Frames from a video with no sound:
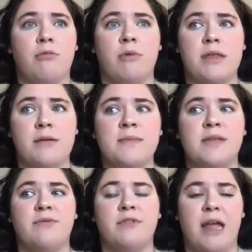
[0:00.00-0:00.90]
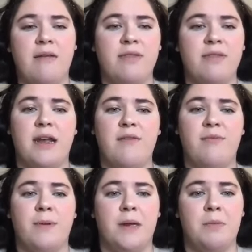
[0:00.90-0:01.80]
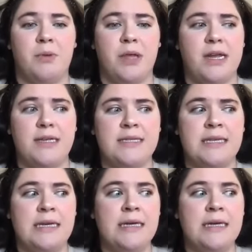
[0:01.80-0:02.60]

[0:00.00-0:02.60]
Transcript: rhythms of life that I've put in place.